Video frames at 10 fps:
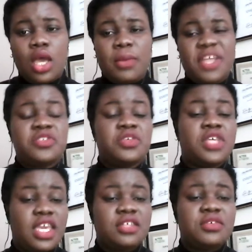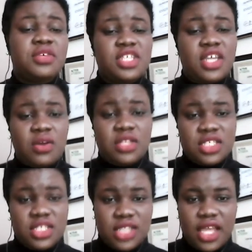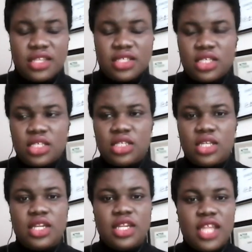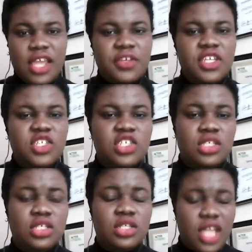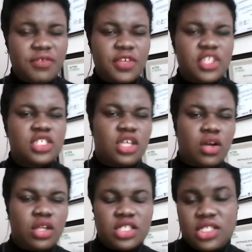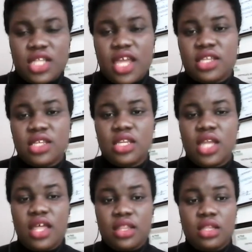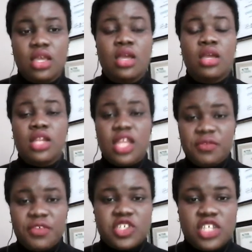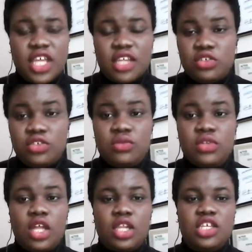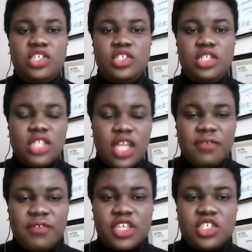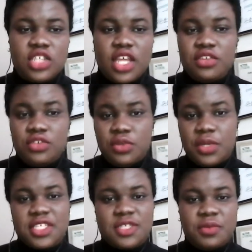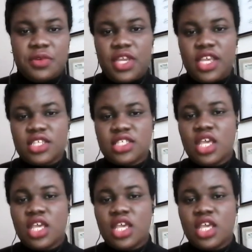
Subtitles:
As you gain greater understanding, leverage the understanding and leverage that new knowledge, leverage that new experience